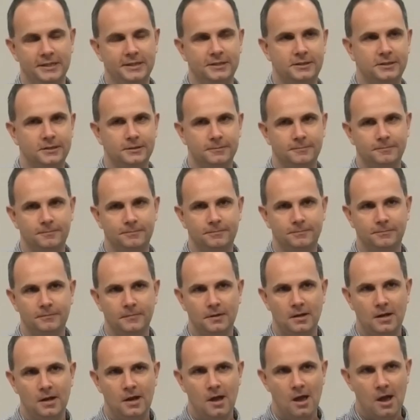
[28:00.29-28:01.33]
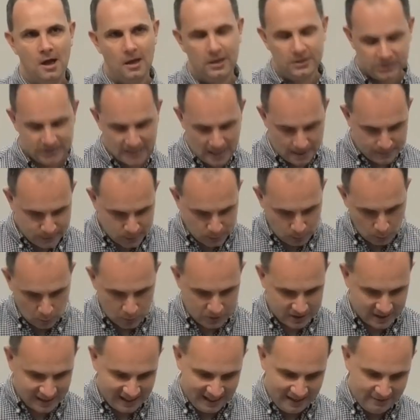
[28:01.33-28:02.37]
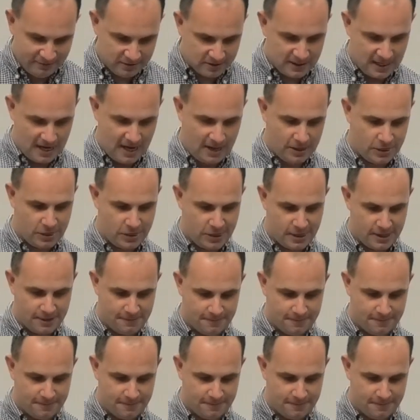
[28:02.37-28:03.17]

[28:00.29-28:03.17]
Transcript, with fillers: it and stepped towards it, even death.